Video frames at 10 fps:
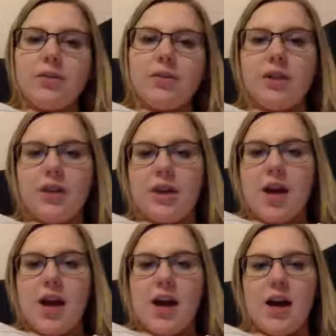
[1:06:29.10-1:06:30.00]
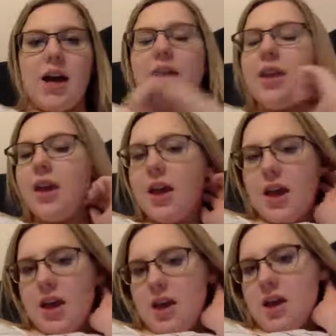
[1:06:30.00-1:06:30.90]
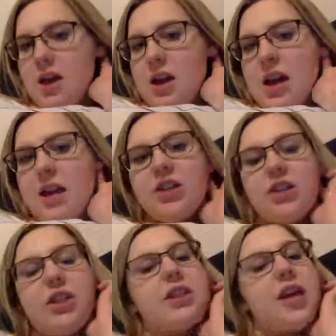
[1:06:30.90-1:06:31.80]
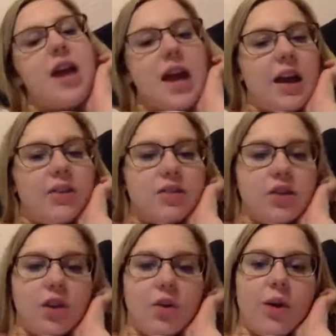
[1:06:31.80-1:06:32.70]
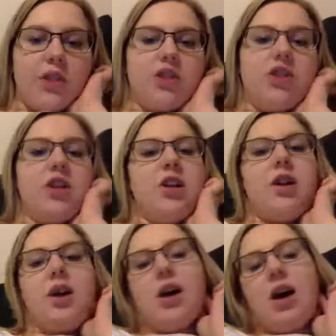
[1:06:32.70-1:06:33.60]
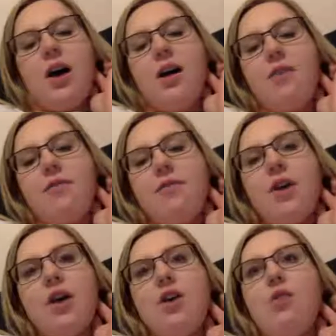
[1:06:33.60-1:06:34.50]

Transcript: yeah, I think it just doesn't answer the question of